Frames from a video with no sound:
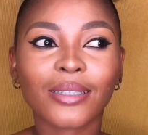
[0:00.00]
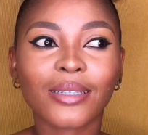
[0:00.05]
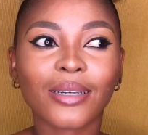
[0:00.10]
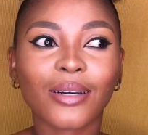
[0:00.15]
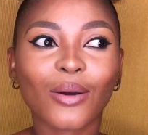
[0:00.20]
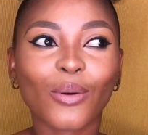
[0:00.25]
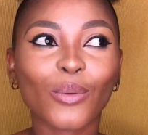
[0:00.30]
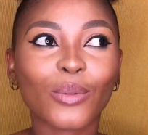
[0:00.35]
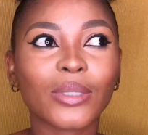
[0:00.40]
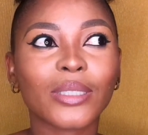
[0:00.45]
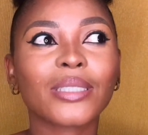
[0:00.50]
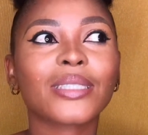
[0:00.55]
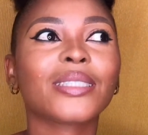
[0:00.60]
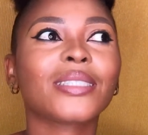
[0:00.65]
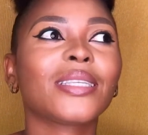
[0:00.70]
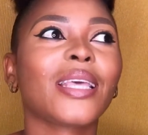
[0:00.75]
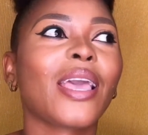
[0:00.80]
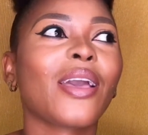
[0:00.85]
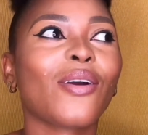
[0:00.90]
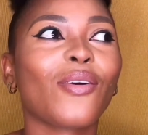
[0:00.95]
own
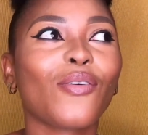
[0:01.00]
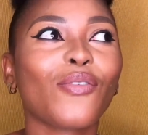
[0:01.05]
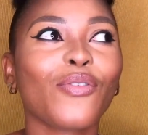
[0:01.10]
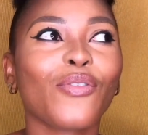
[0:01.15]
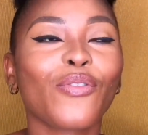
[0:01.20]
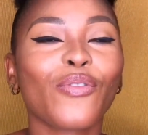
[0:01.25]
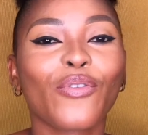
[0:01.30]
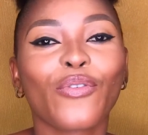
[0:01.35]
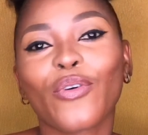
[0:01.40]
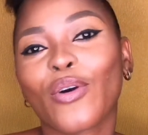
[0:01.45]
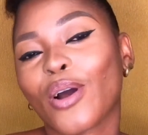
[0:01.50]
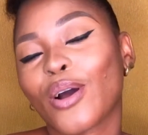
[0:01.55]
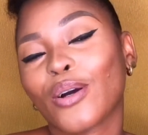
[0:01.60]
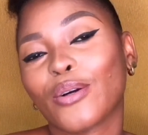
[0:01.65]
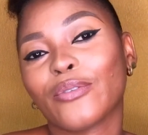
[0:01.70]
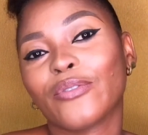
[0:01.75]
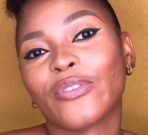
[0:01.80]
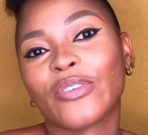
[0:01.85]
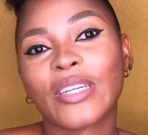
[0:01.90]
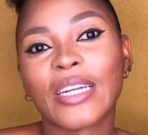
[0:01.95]

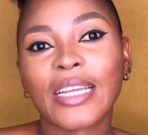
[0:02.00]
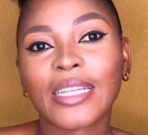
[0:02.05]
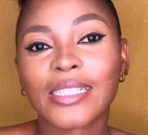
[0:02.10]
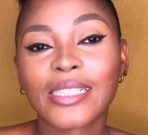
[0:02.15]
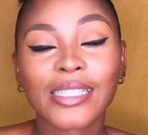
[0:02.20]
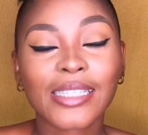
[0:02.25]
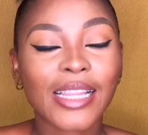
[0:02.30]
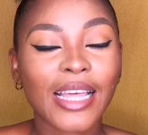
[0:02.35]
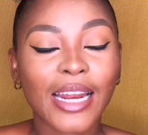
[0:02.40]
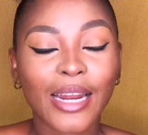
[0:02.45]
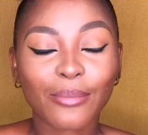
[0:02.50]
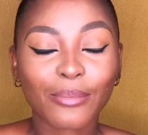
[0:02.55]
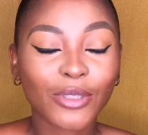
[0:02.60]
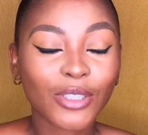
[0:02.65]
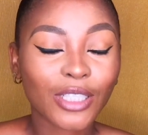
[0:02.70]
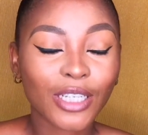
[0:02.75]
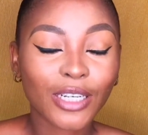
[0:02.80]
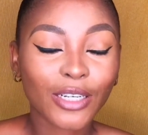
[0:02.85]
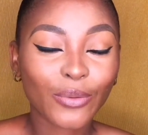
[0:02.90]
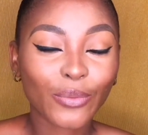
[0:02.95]
self-confidence that I'm
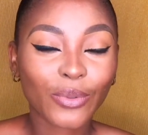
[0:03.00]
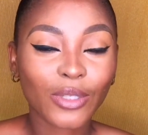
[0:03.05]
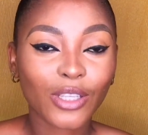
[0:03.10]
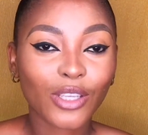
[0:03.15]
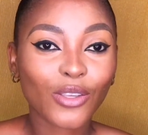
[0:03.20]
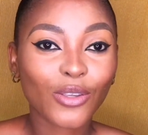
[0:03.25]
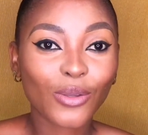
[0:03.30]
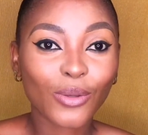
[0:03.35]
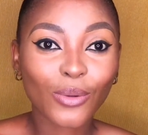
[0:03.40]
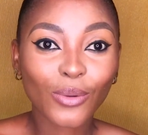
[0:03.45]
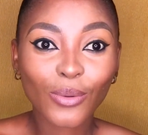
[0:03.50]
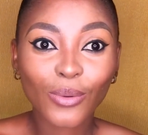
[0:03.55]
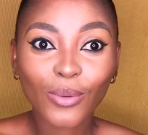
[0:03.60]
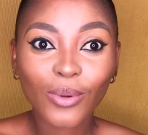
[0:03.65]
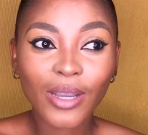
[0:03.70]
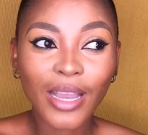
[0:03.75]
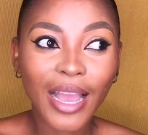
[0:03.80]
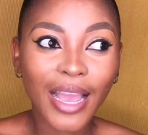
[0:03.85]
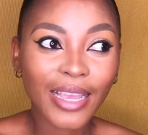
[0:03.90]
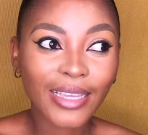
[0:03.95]
sharing with you
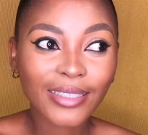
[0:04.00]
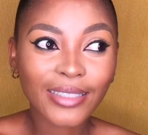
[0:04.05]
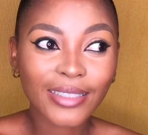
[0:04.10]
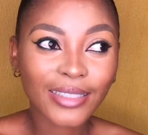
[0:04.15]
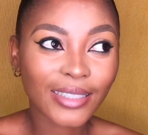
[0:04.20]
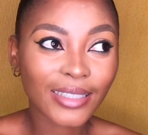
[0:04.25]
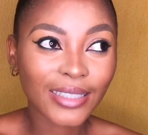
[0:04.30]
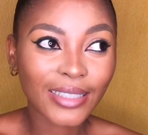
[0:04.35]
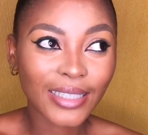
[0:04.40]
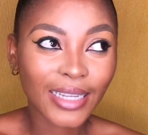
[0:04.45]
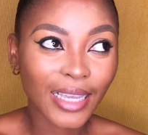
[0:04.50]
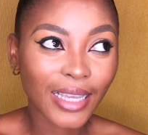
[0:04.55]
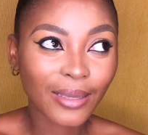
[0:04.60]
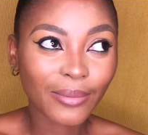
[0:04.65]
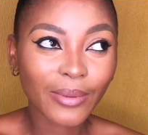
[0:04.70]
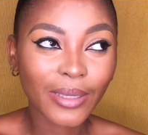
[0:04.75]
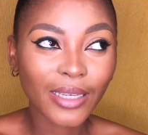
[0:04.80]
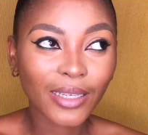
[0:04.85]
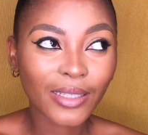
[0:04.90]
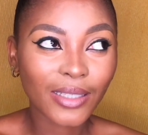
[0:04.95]
guys today,
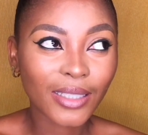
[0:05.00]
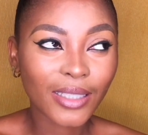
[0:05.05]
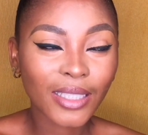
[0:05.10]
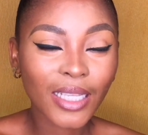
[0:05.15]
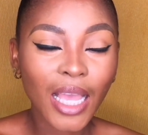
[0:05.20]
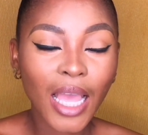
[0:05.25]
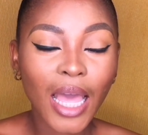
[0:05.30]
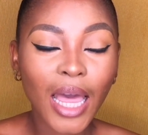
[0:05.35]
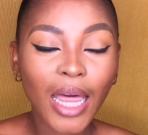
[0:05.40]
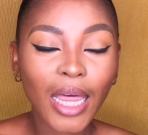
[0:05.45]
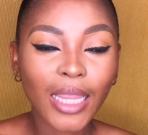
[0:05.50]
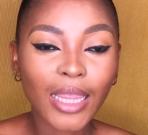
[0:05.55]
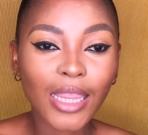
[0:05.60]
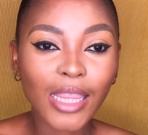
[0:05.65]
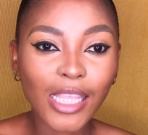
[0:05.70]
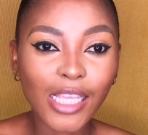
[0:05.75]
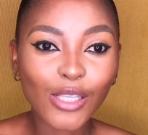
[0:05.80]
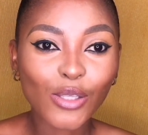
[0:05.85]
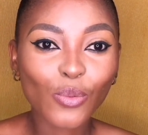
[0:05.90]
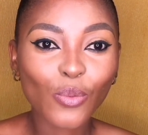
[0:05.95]
because
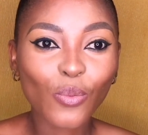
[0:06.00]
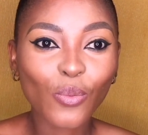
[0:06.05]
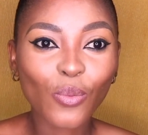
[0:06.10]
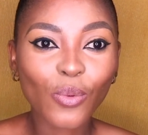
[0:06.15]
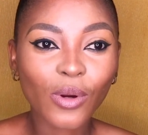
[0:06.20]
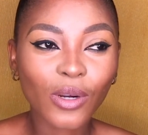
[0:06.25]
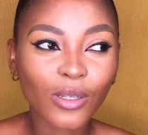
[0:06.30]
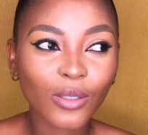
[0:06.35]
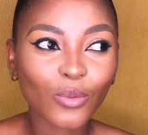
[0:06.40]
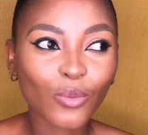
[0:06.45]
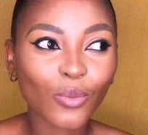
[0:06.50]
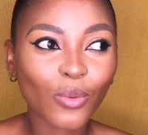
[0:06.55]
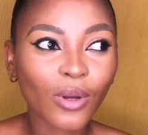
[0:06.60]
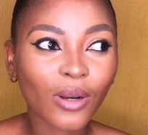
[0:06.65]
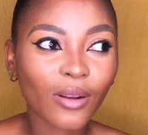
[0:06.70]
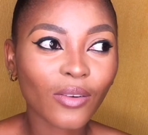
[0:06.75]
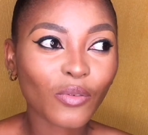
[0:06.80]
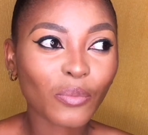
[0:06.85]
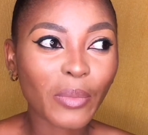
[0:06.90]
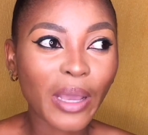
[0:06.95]
this was
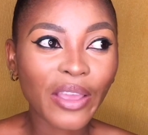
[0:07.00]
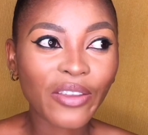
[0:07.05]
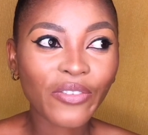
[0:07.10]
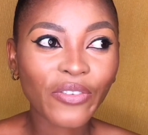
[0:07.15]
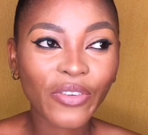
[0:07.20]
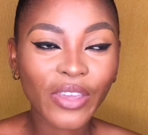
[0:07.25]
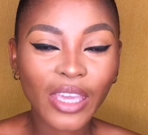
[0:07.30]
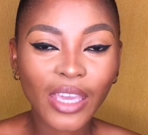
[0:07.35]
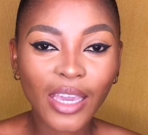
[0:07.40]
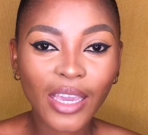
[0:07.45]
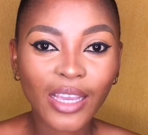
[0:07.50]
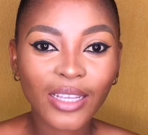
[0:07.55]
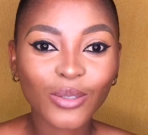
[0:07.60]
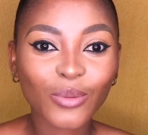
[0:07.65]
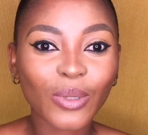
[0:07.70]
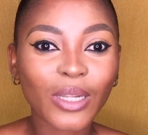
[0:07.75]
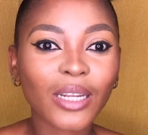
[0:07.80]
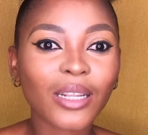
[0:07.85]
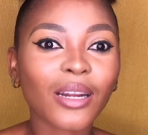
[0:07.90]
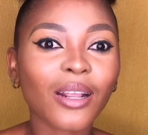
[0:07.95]
one of my fears
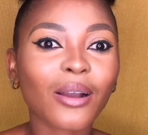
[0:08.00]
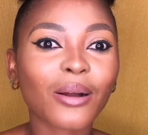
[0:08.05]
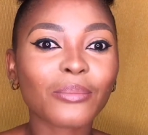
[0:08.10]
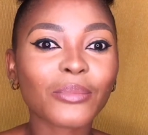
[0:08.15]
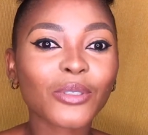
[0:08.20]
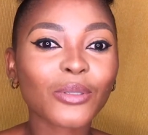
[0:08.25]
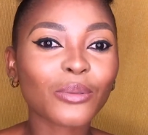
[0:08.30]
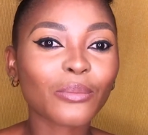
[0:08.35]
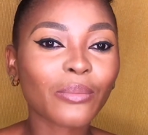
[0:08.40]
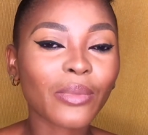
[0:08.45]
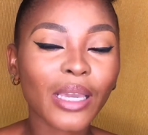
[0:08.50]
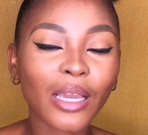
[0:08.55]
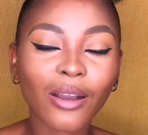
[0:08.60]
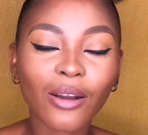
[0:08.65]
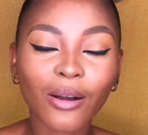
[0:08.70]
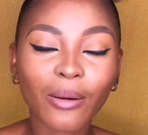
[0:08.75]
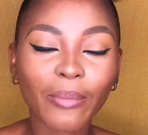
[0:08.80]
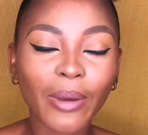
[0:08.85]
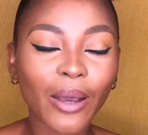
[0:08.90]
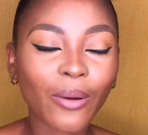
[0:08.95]
when it comes to
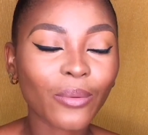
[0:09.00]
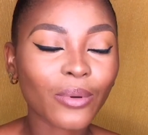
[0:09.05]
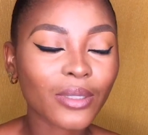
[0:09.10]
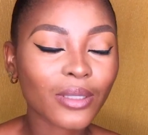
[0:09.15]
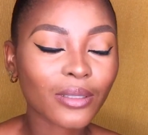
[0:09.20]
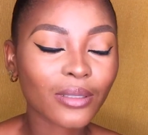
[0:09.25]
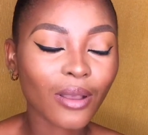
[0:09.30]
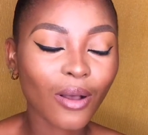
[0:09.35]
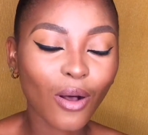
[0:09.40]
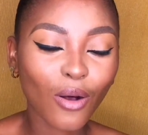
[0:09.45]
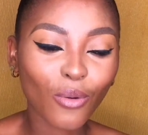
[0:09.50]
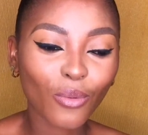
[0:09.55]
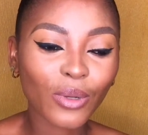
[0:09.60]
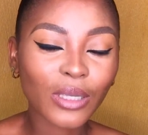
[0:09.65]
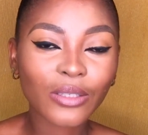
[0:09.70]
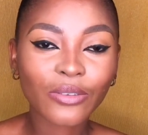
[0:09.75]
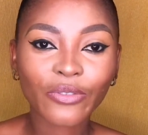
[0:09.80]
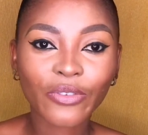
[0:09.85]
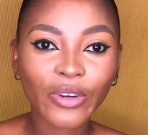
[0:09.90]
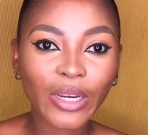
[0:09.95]
makeup. I was
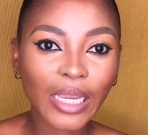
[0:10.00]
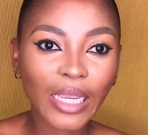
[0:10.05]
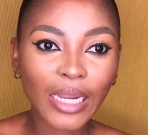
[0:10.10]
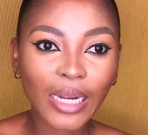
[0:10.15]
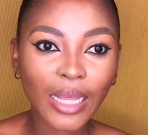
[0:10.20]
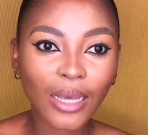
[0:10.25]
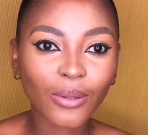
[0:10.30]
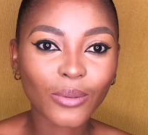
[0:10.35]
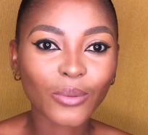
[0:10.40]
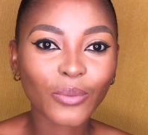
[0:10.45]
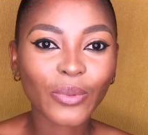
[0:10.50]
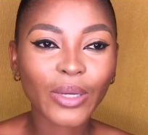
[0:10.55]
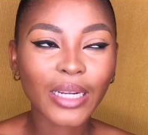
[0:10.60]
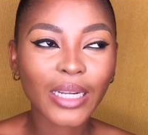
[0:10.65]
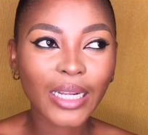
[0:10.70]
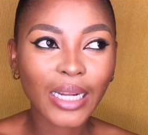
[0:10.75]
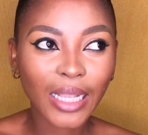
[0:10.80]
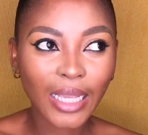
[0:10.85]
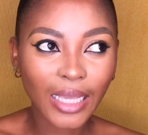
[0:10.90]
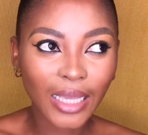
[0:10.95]
always freaking out when
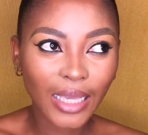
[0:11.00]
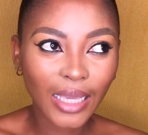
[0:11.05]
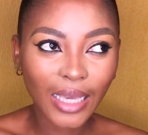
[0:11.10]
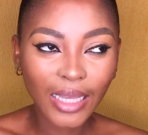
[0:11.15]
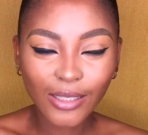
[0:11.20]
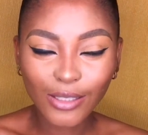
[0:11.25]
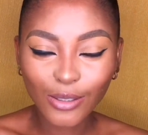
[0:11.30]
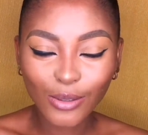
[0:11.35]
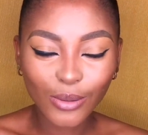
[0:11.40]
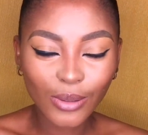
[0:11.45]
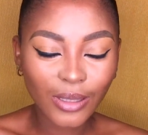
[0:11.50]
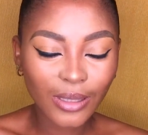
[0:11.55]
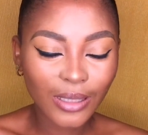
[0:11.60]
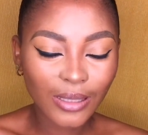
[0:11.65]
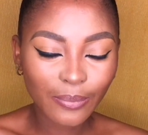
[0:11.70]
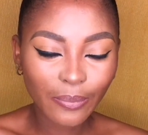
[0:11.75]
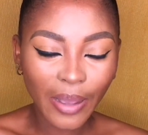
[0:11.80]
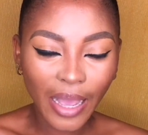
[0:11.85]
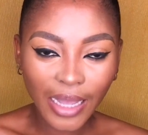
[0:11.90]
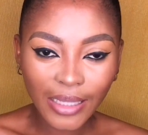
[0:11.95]
it gets to
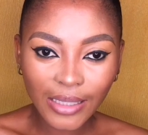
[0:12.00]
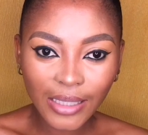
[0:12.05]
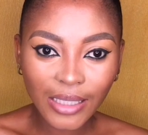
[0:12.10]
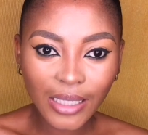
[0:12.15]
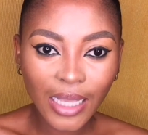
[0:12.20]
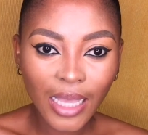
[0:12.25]
this part.